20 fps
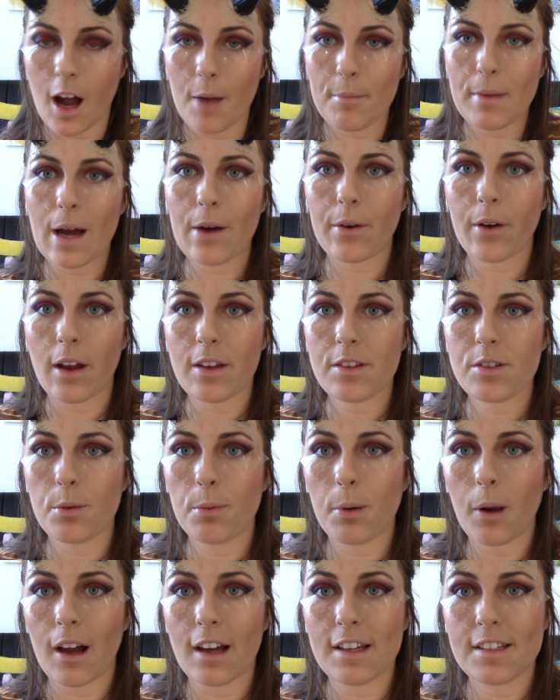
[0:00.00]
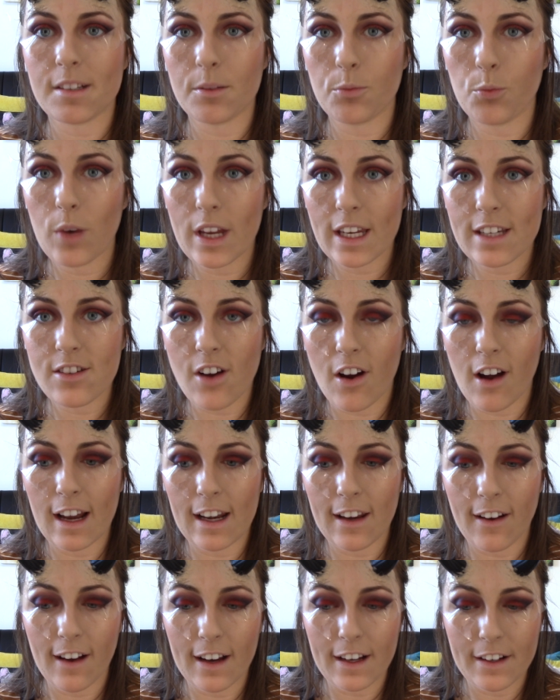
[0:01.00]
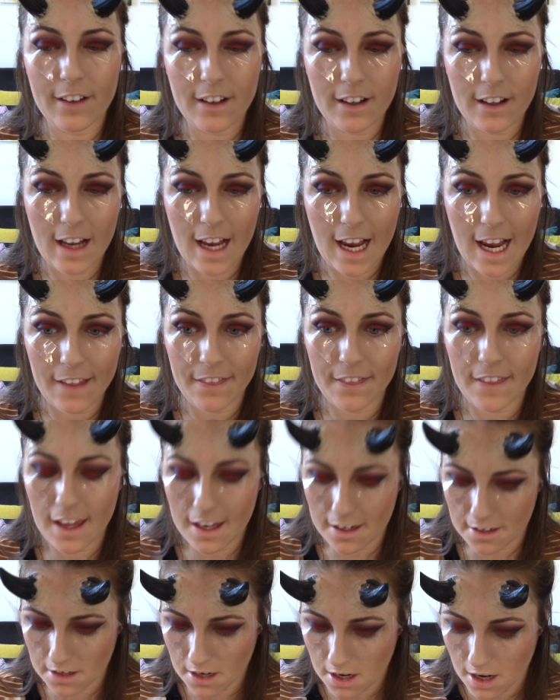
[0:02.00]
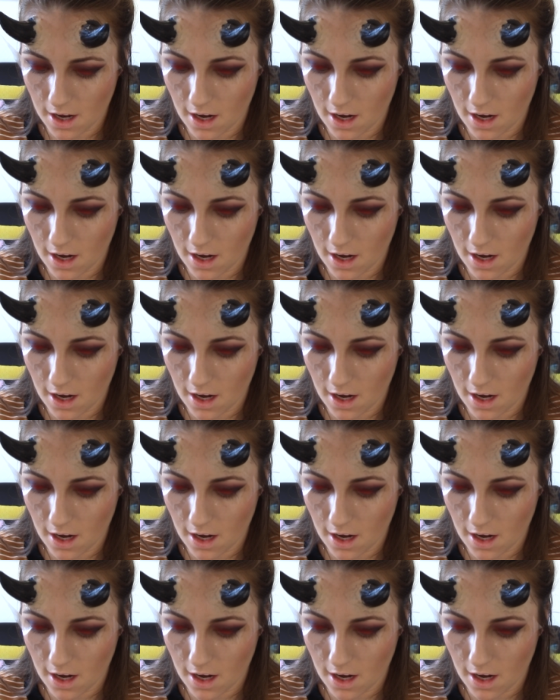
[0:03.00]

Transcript: now going to apply some winged eyeliner and then